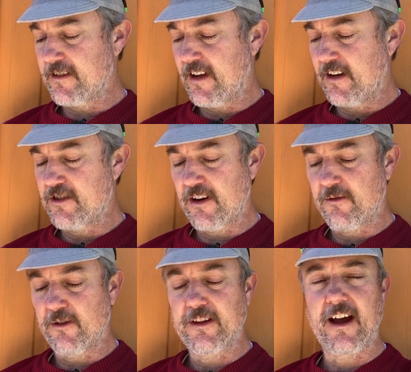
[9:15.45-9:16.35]
and a
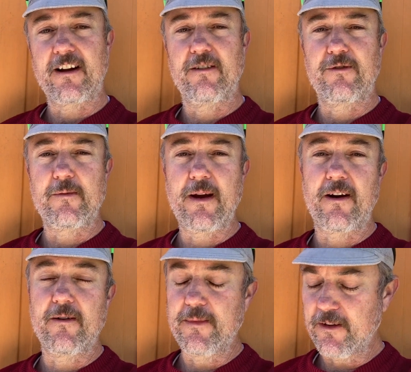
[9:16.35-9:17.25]
general lack of
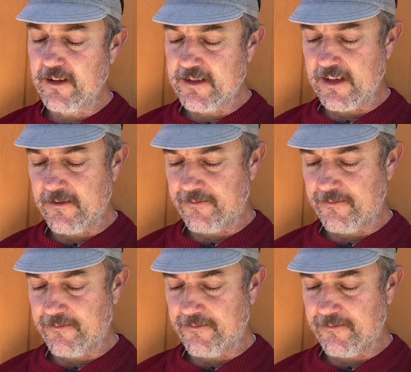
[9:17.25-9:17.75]
repairability.